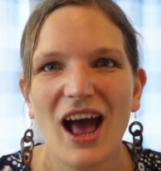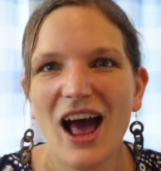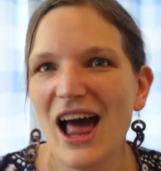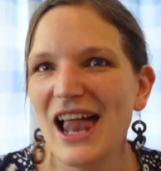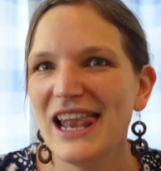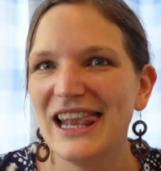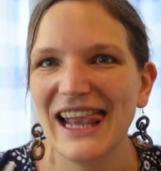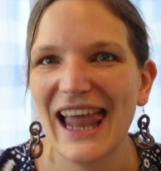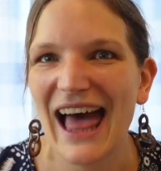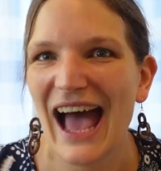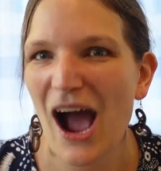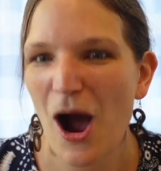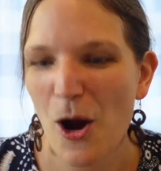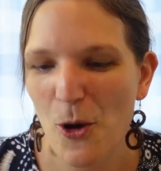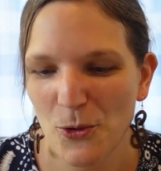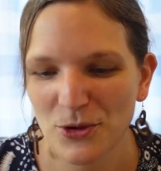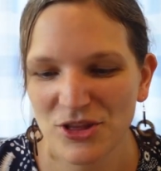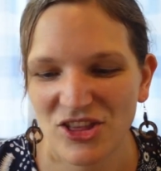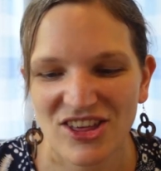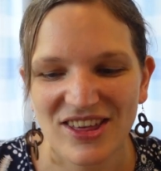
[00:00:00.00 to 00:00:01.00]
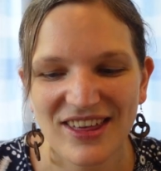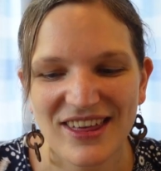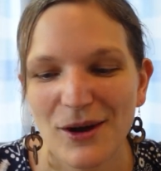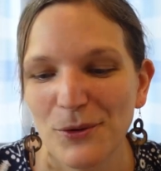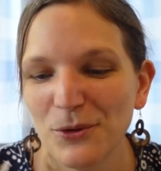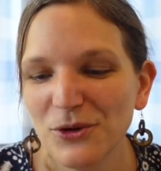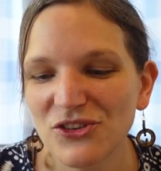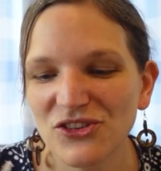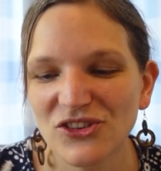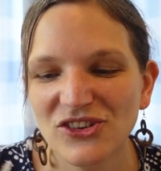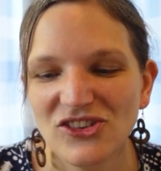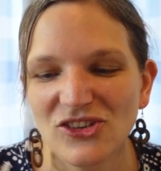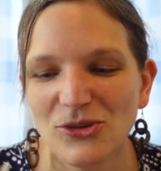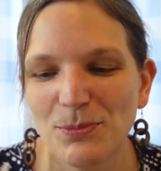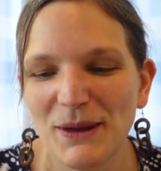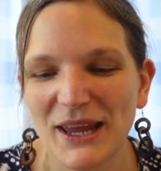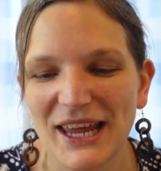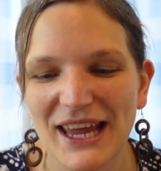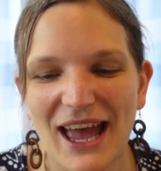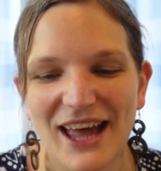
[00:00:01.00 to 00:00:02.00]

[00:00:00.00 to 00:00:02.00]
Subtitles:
allow children to be